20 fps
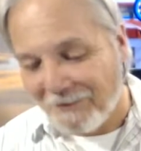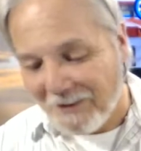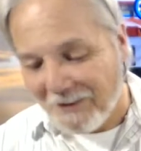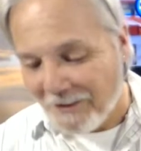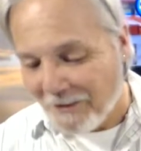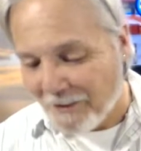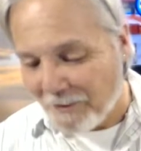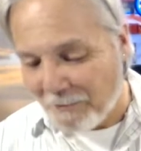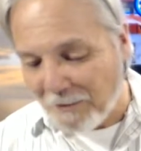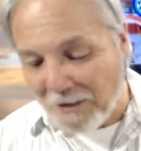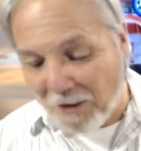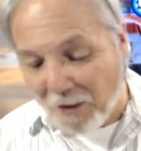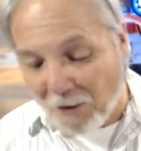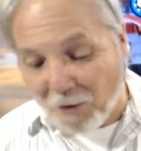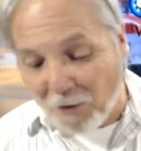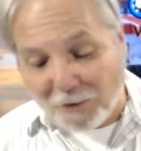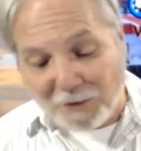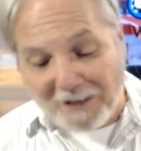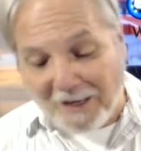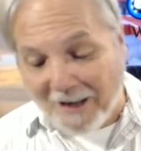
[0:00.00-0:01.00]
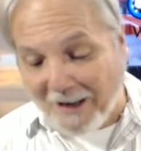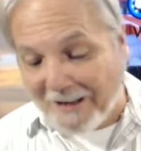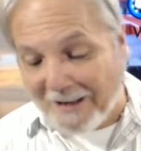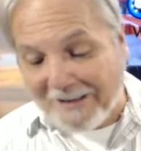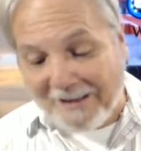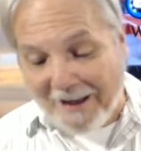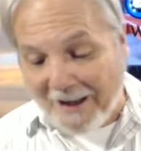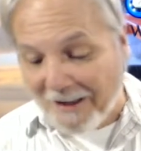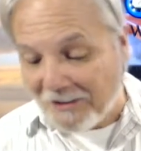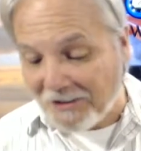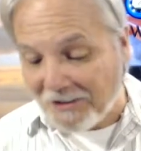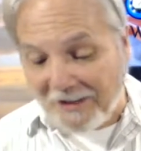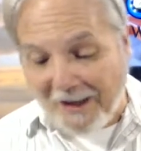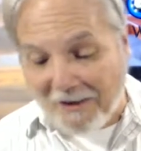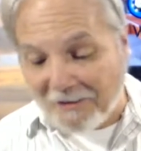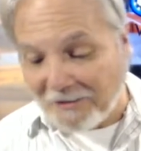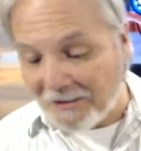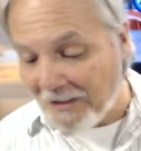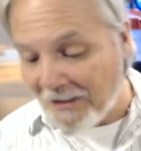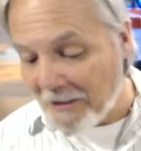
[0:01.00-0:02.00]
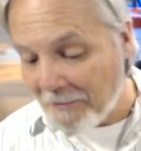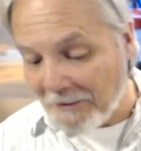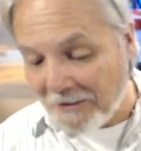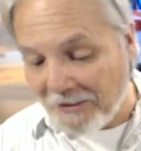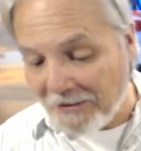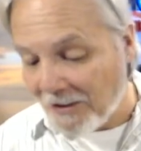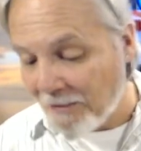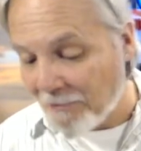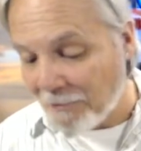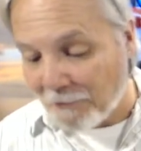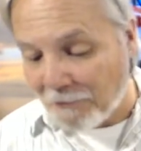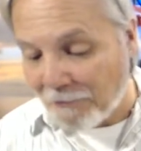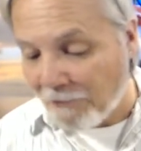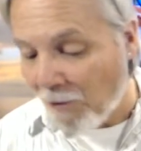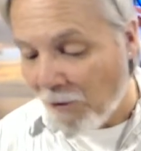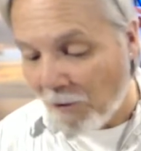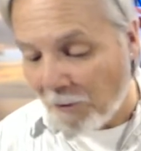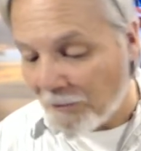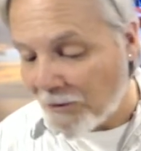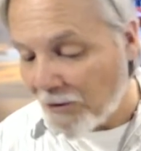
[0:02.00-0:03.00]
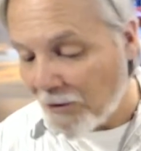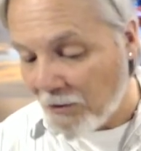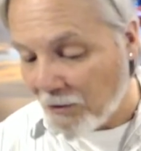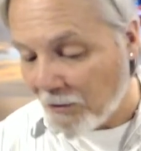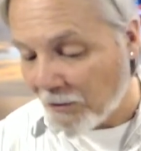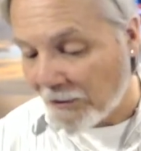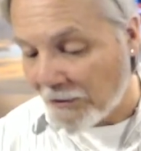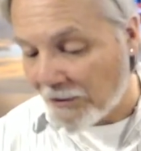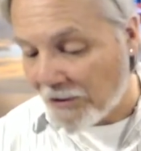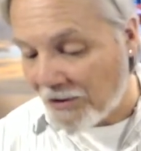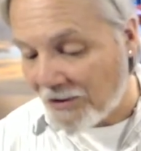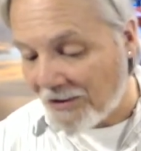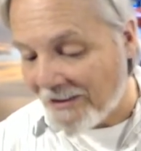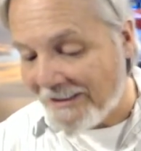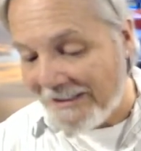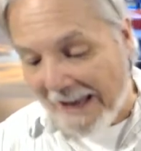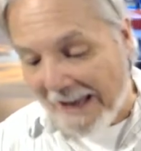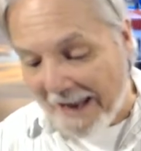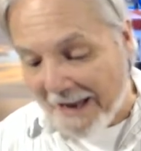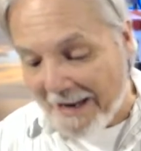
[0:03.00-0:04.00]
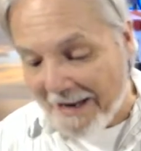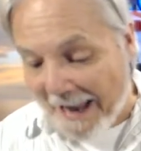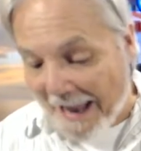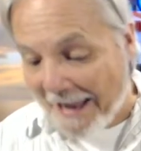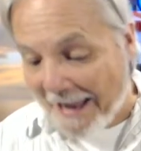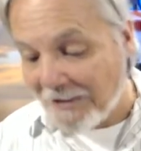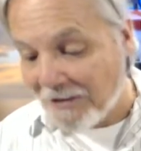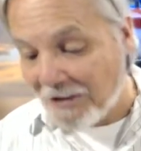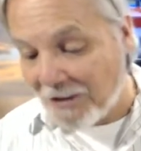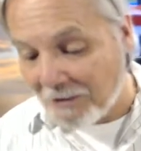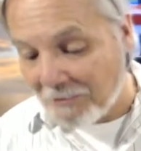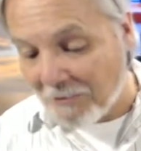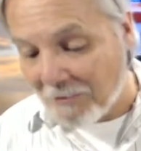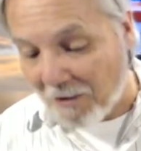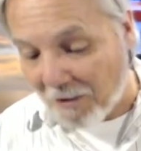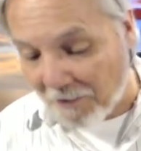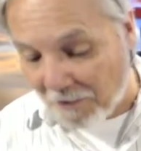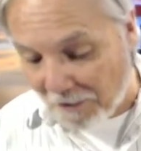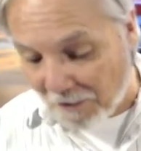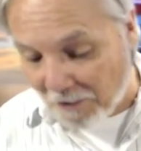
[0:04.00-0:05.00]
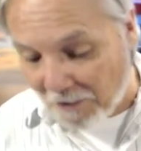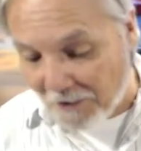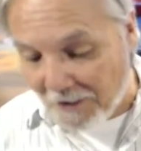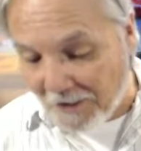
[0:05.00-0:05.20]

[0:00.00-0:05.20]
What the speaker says: Behold, I cast out demons and perform cures today and tomorrow,